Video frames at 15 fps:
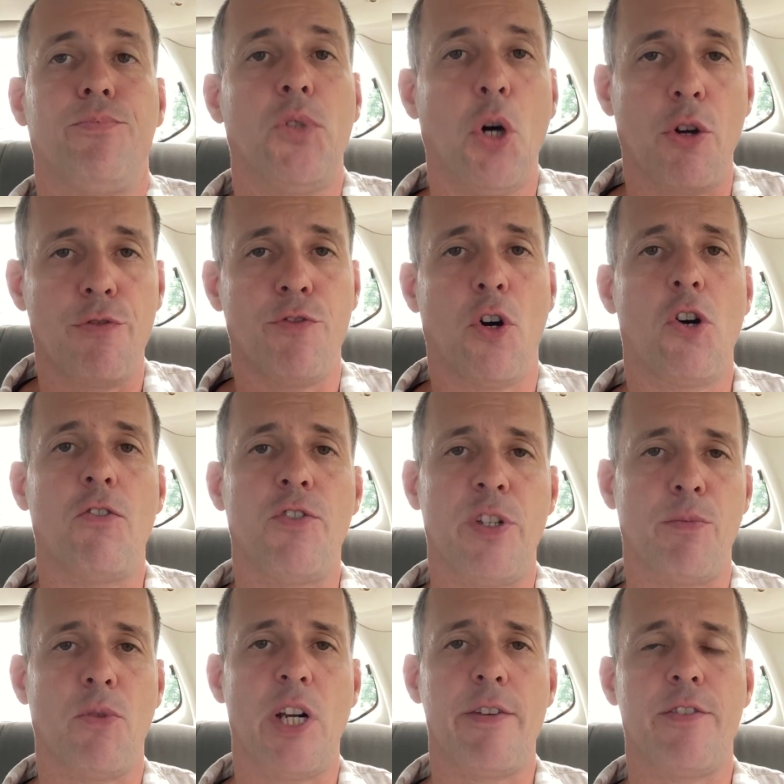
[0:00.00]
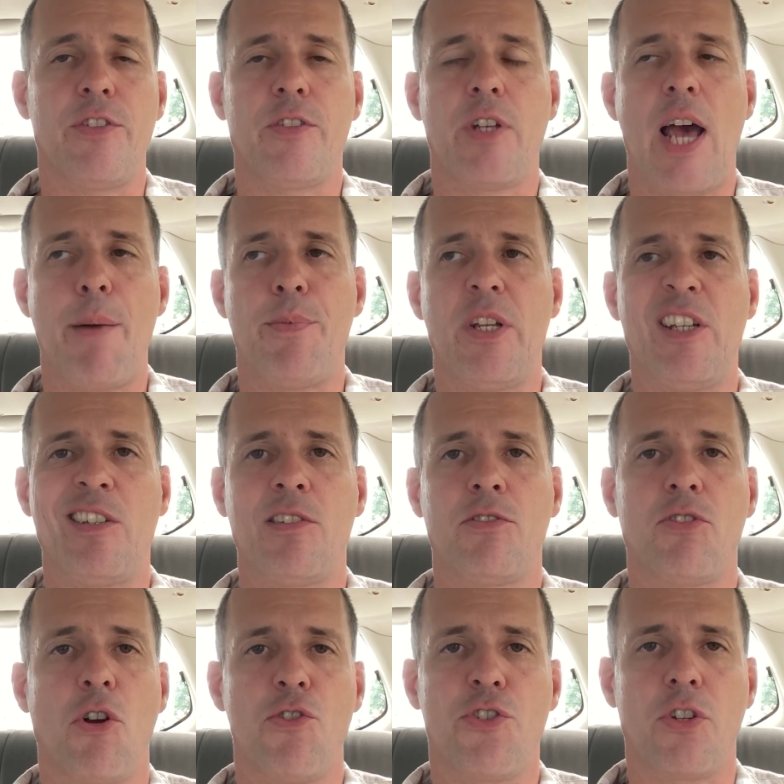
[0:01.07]
not involved in whatever's happening
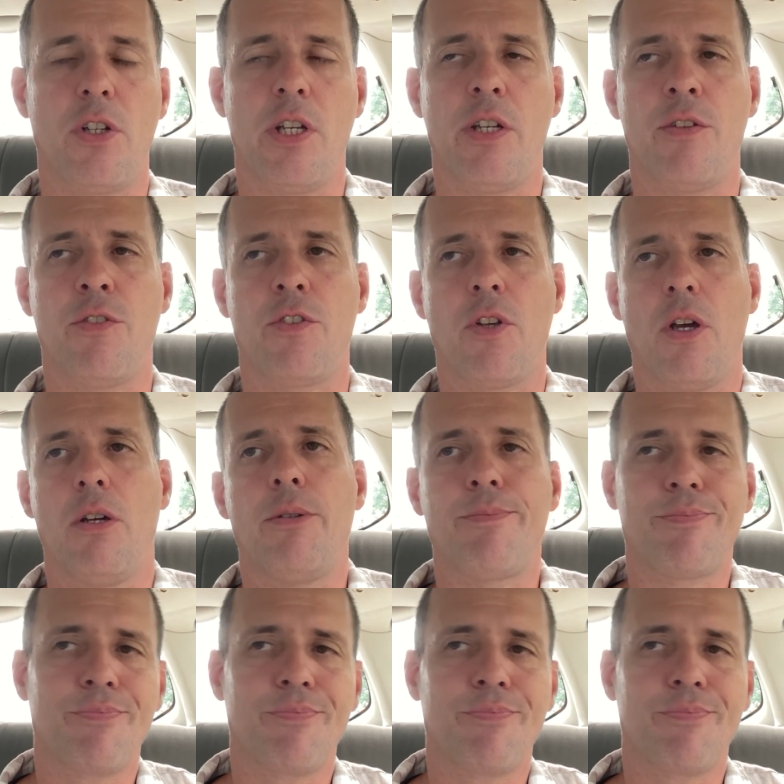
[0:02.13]
socially. And so,